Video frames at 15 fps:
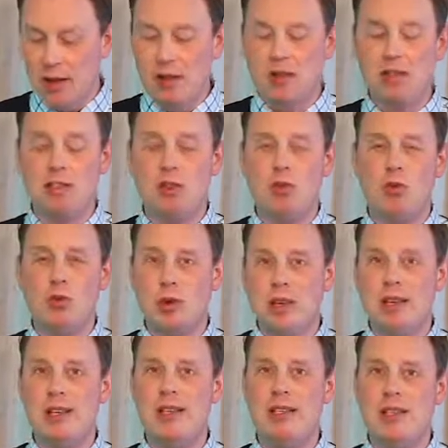This is a
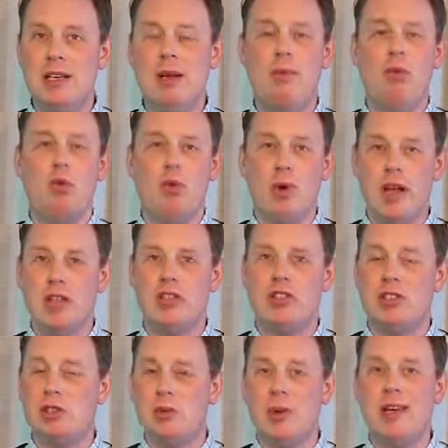really deep, rich,
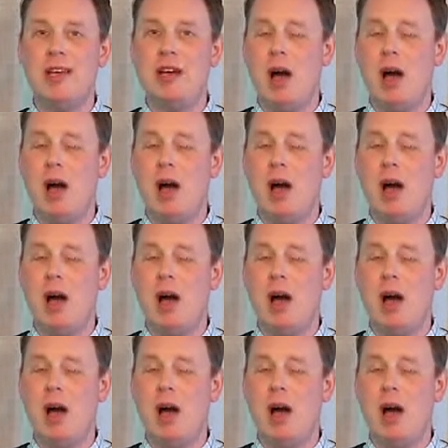sweet,